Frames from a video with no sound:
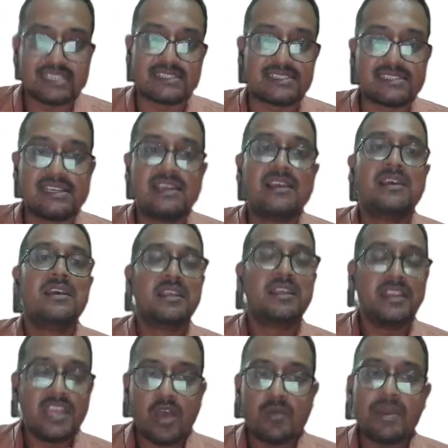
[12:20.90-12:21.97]
Yes.
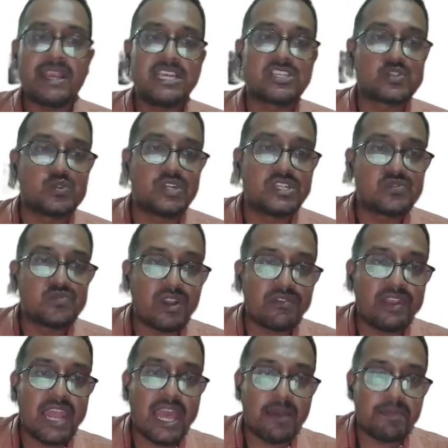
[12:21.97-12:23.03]
Now, my dear students,
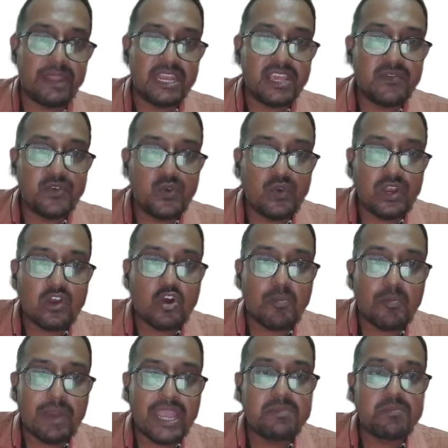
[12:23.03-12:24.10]
what will happen if you will
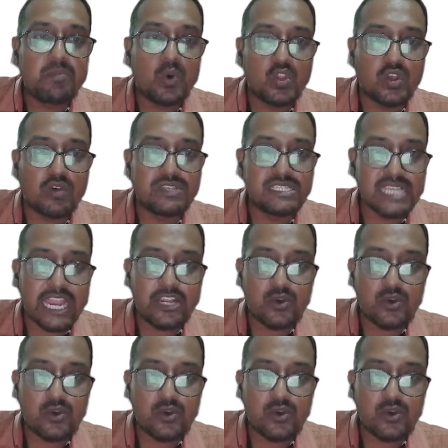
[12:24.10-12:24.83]
combine both of these?